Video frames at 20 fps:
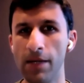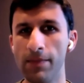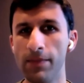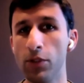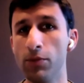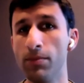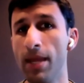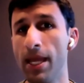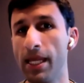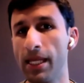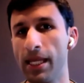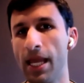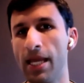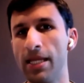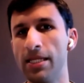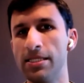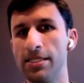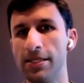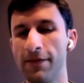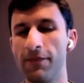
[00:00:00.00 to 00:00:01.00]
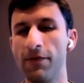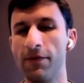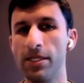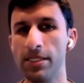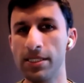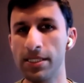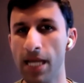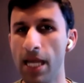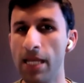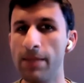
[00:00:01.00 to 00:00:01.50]
you may get
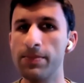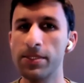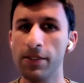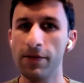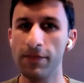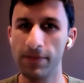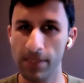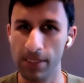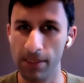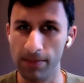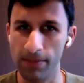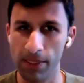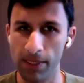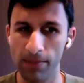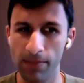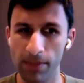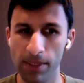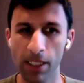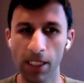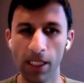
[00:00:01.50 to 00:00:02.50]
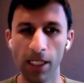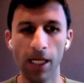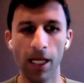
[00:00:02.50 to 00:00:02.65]
different types of symptoms.